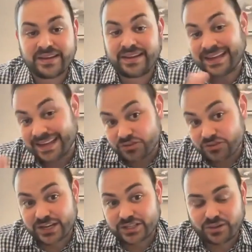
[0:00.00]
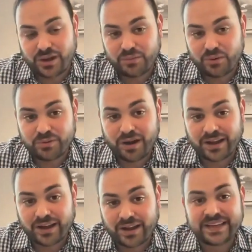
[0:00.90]
and international law more
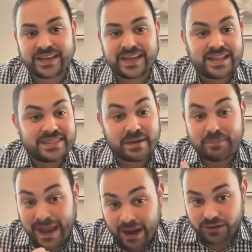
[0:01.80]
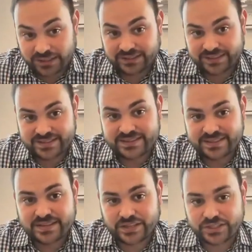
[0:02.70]
broadly that parallel this
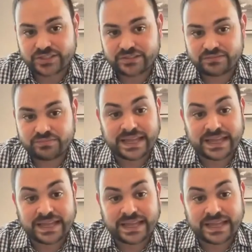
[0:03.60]
discussion.